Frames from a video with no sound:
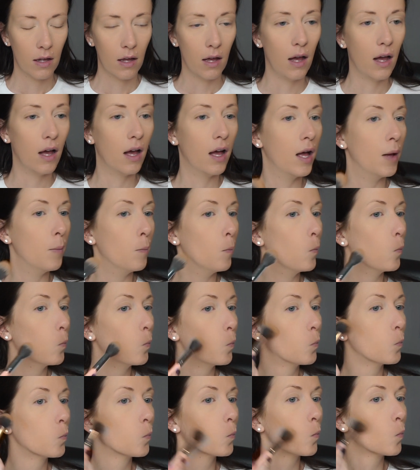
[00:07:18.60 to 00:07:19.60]

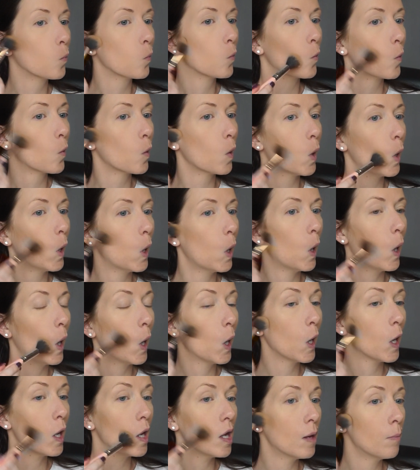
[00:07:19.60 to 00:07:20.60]

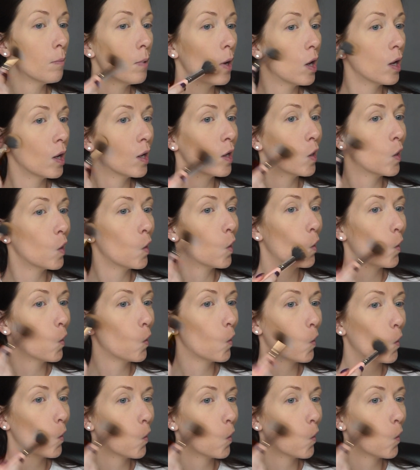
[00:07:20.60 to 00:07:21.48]
I am on